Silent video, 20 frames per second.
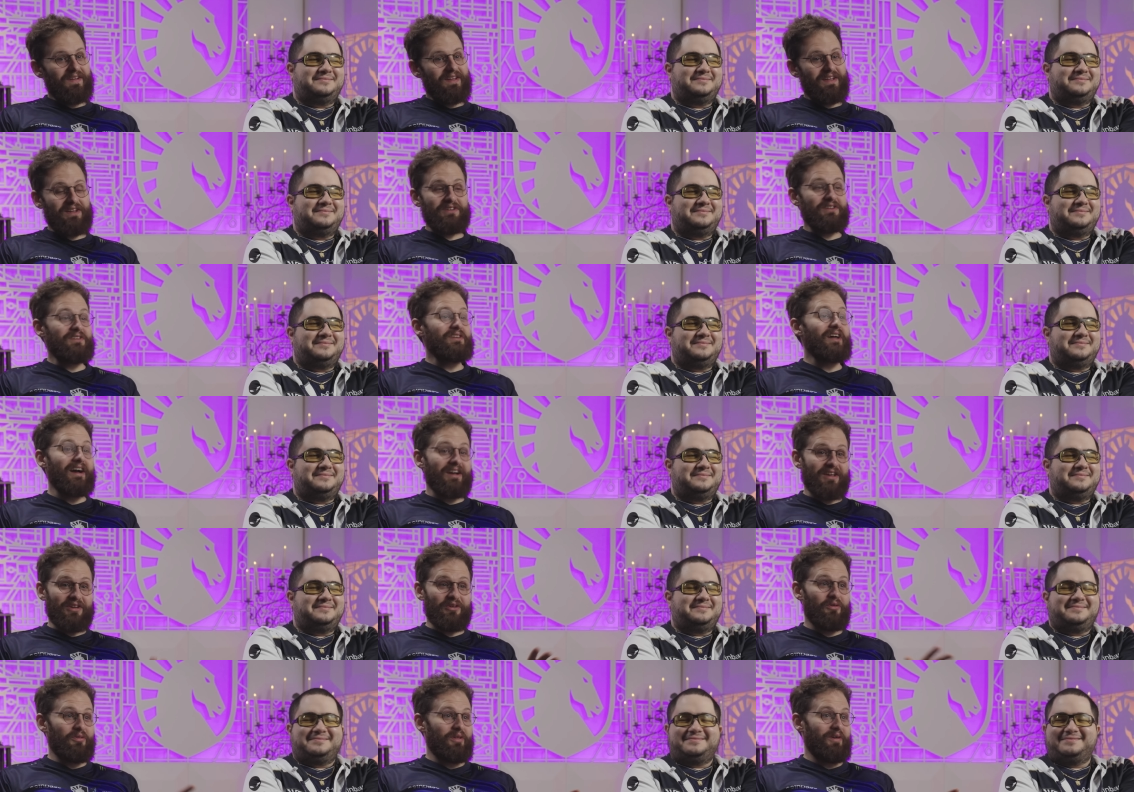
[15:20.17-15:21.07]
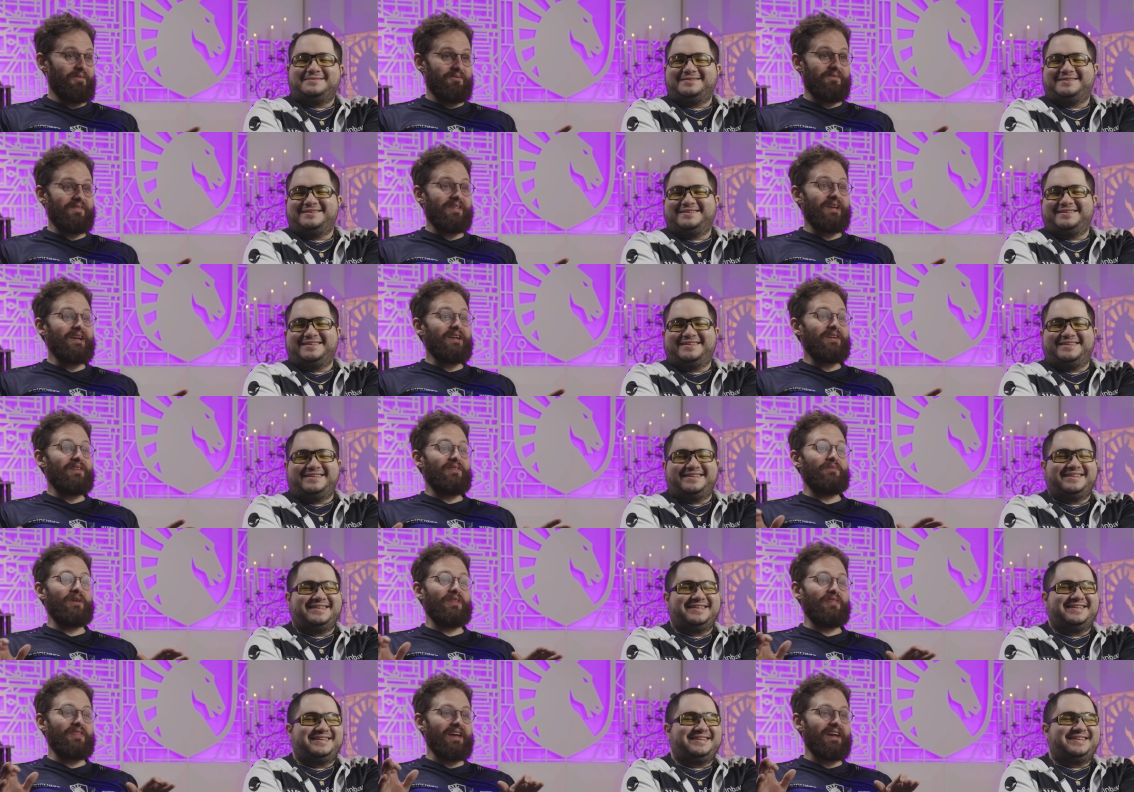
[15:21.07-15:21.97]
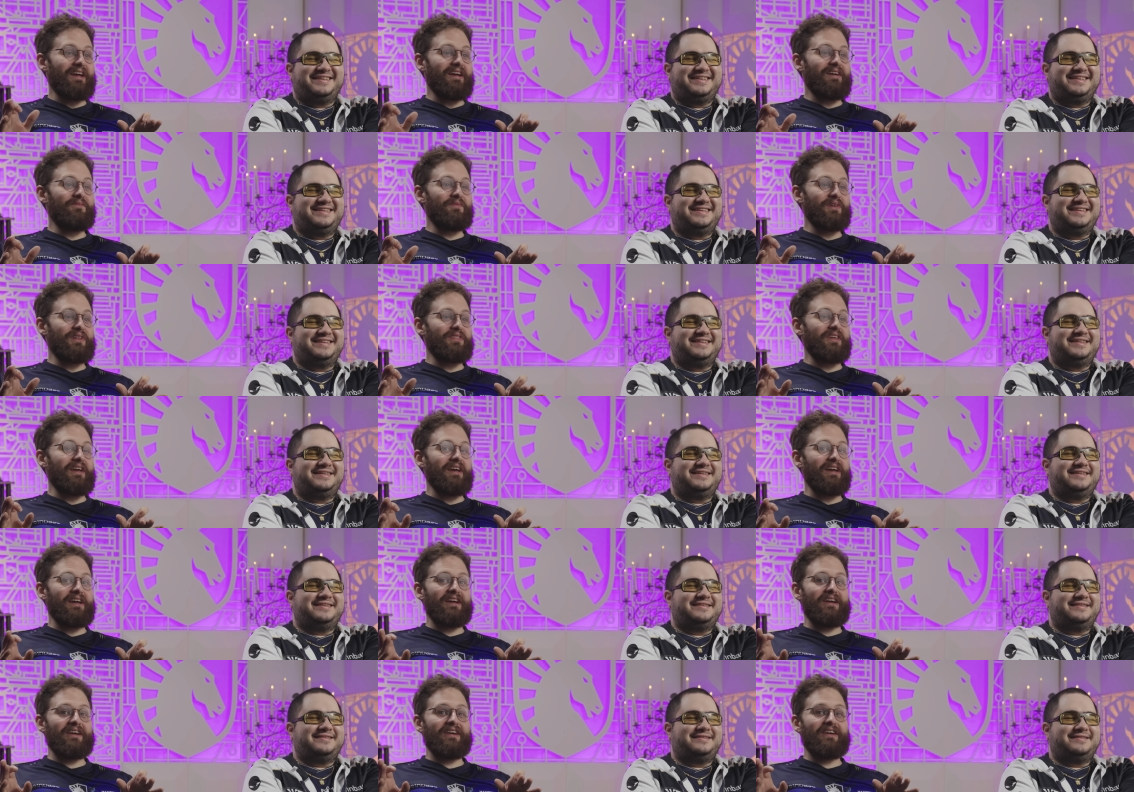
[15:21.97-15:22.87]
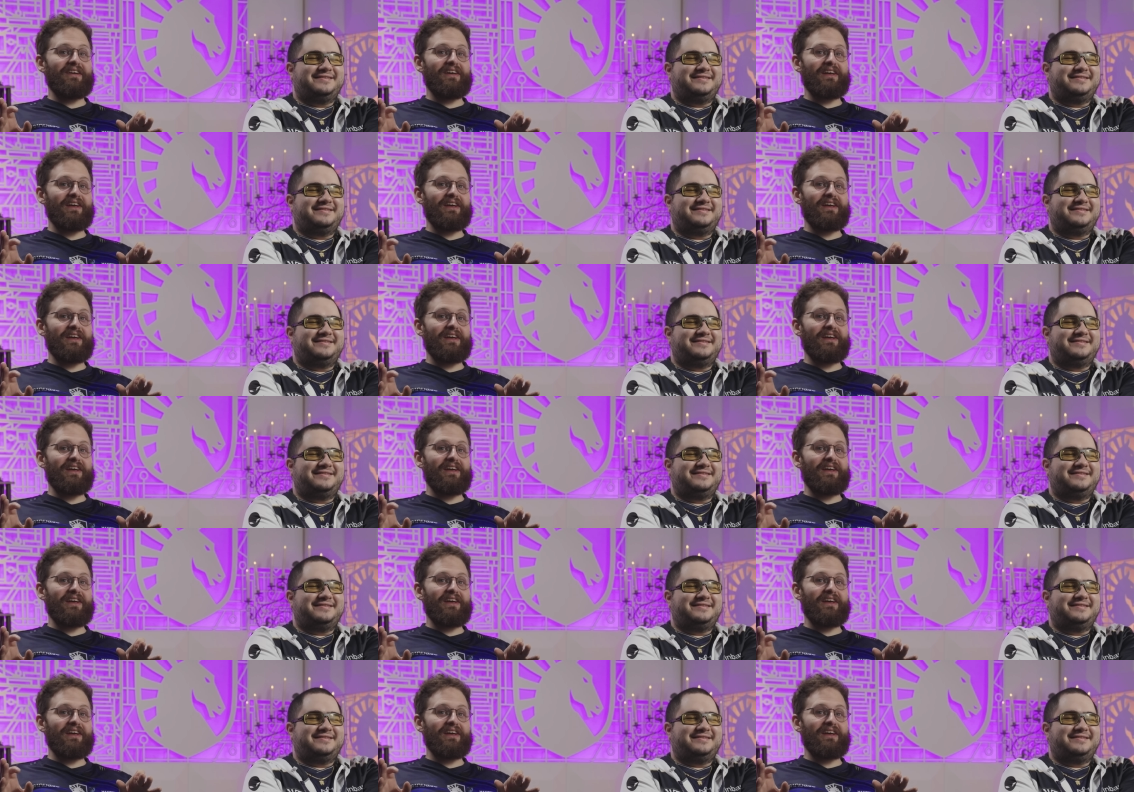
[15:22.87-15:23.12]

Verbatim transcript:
Speaker 1: he did not kill them. But they but they